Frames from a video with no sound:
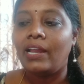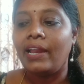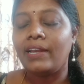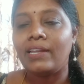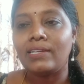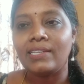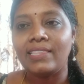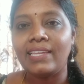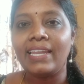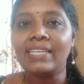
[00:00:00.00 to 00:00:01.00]
And
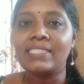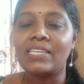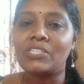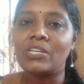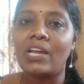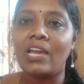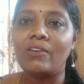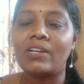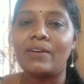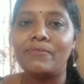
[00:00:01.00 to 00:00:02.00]
in the next session, I
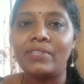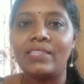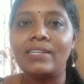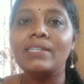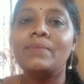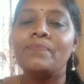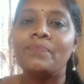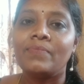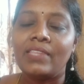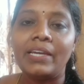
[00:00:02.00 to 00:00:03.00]
will come with the
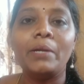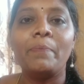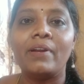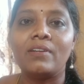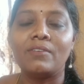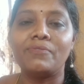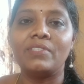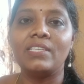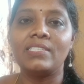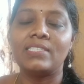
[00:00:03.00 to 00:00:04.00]
third part
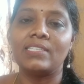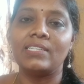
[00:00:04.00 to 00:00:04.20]
of this